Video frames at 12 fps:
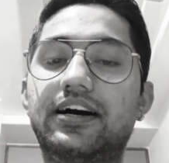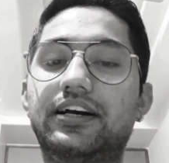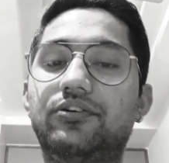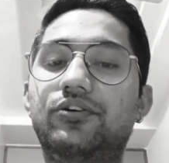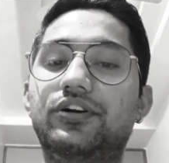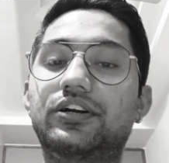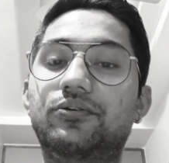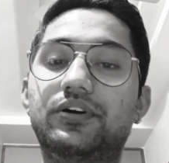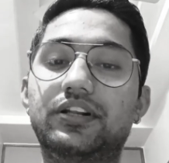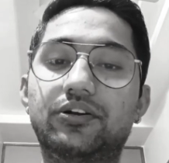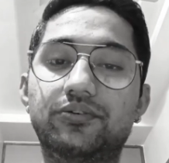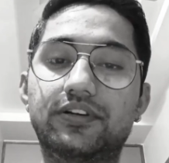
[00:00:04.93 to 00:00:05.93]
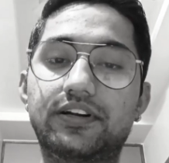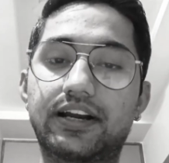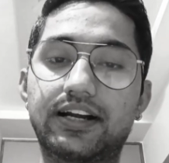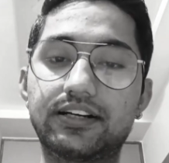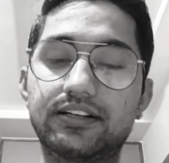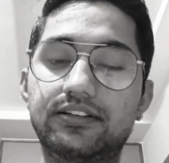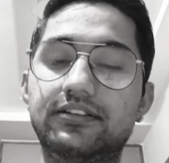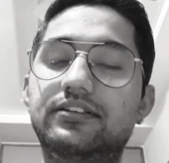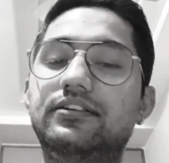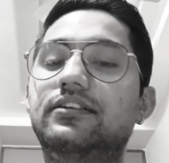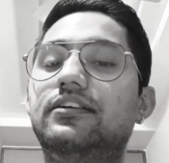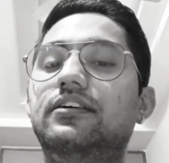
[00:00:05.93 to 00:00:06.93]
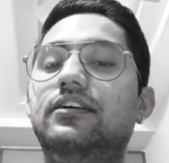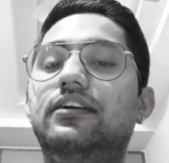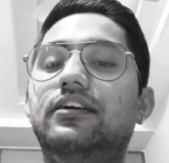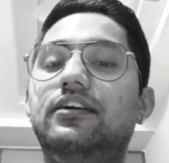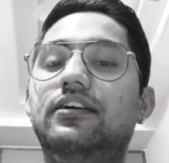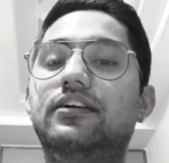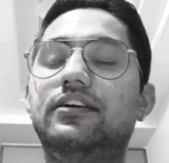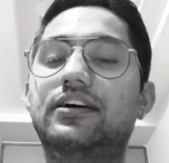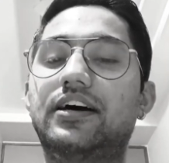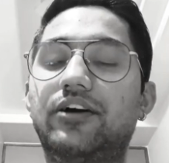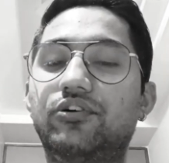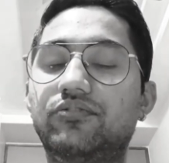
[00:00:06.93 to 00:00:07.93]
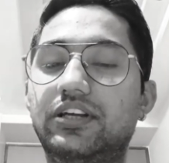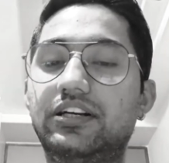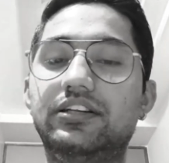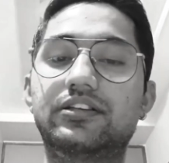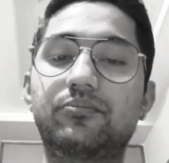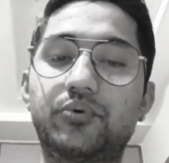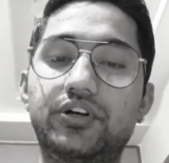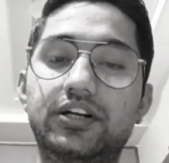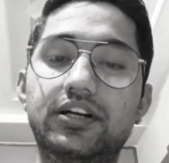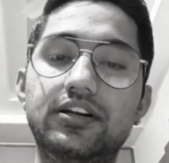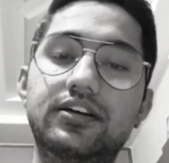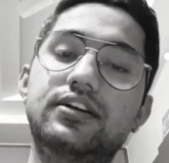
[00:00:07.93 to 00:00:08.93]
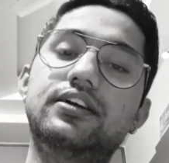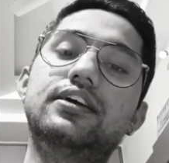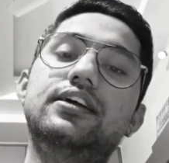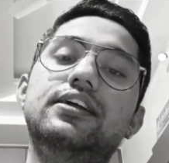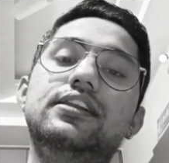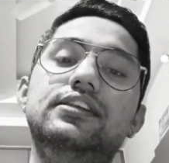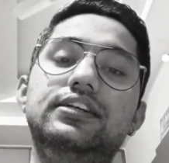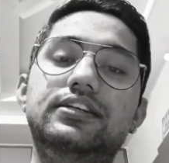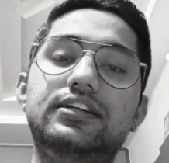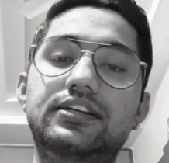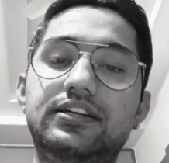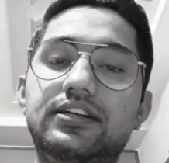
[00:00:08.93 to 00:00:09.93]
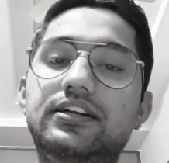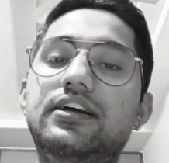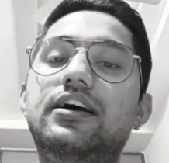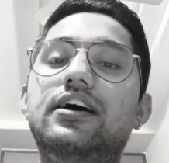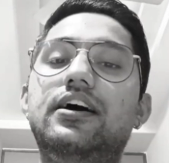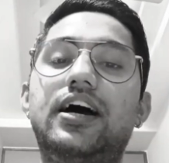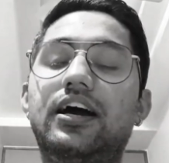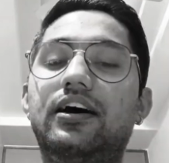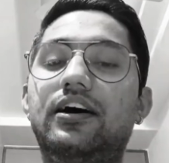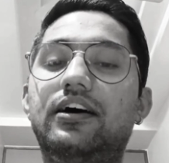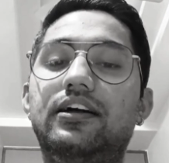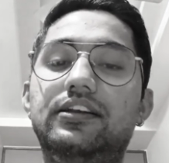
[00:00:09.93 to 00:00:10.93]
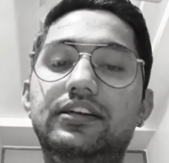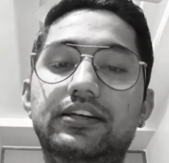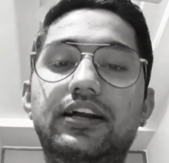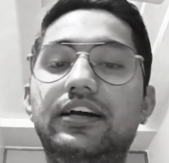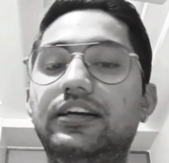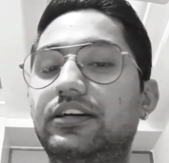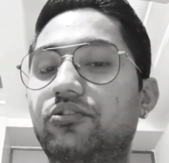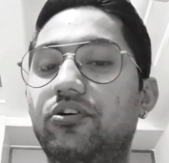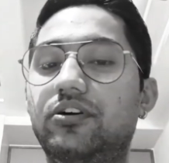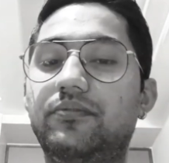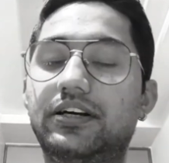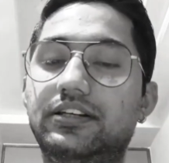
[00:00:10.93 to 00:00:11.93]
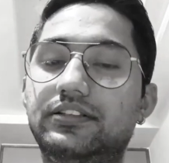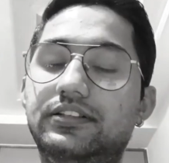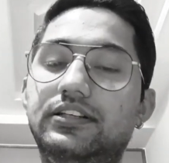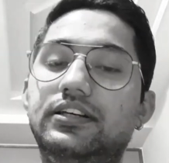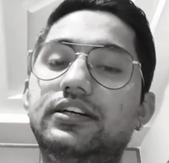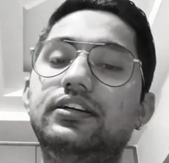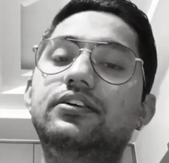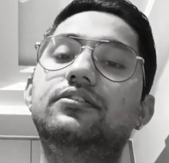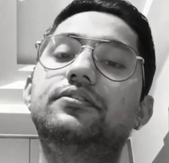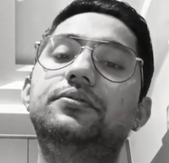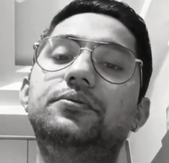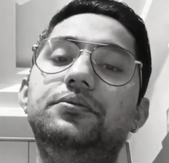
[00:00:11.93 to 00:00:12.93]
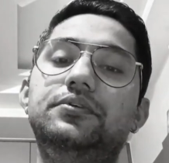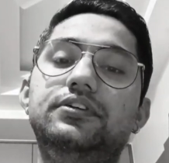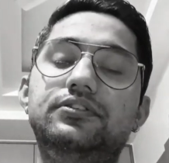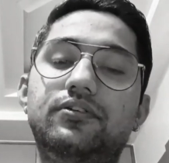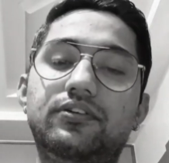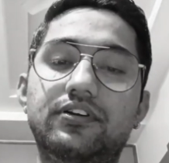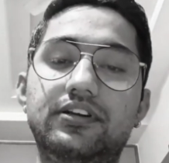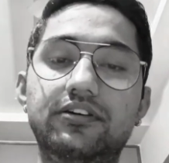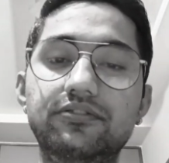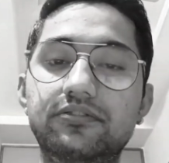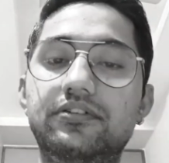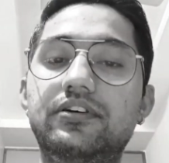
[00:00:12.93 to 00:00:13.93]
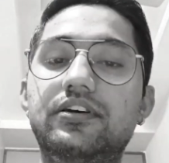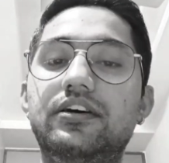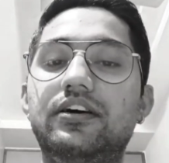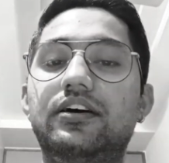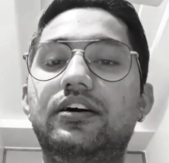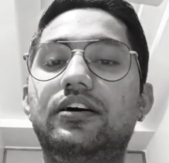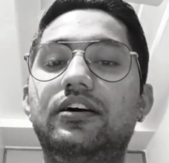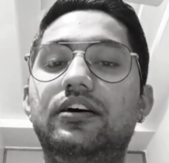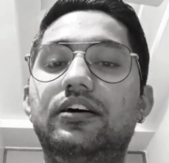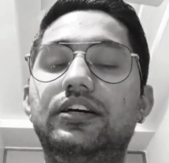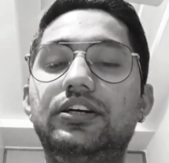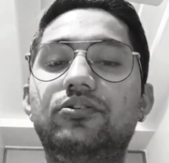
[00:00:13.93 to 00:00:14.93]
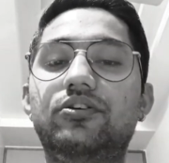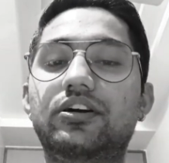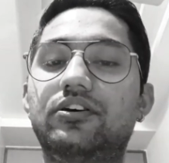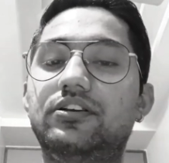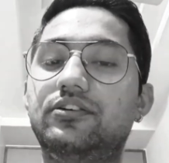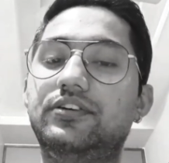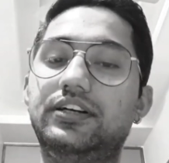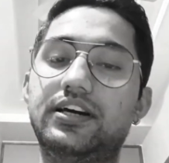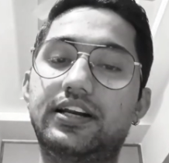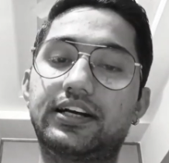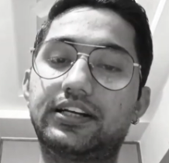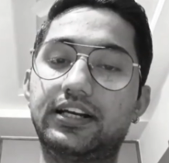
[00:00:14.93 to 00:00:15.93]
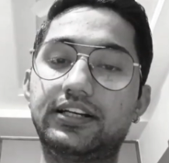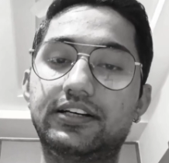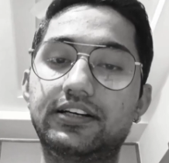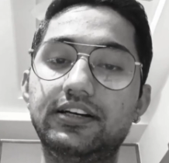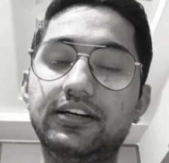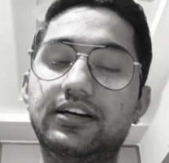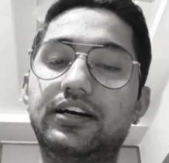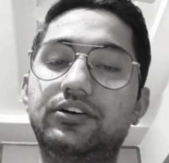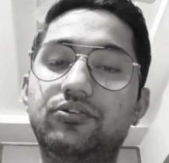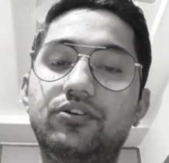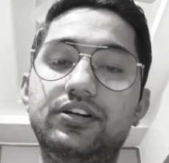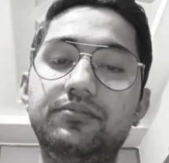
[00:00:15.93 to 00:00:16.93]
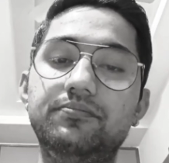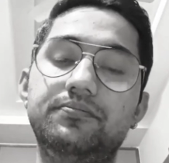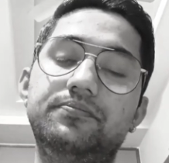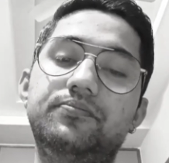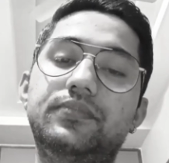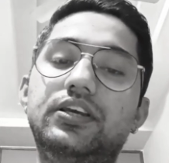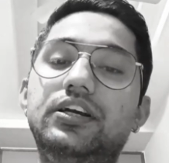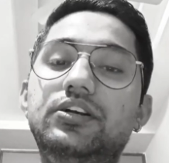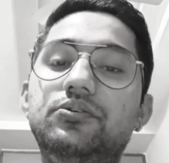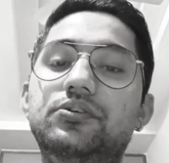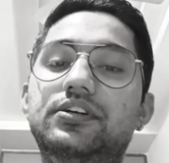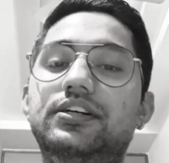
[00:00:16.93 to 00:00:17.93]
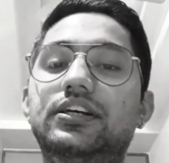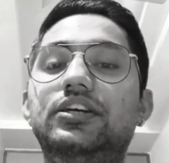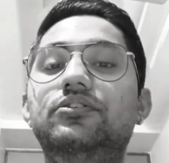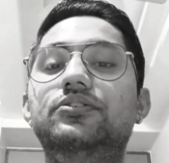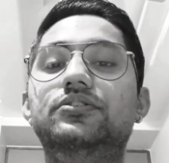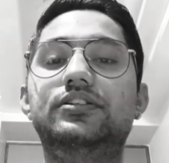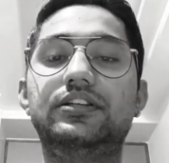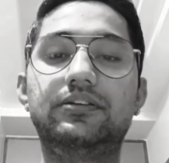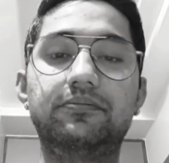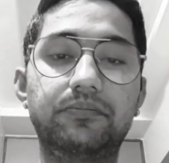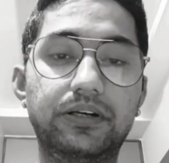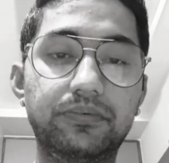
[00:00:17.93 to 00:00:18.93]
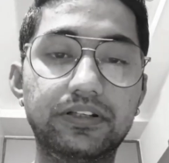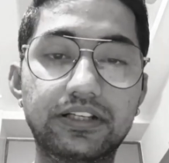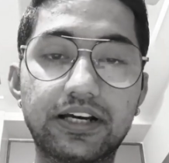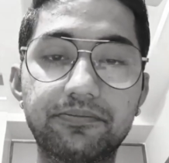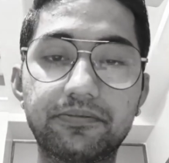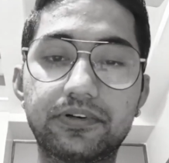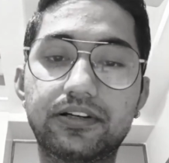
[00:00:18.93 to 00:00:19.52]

I got a 20,000 rank. Uh, I was very disappointed. Later, uh, later I called my senior, who is Dr. Love. Uh, he got all of India rank 900. I called him. He told that he used the PrePG app.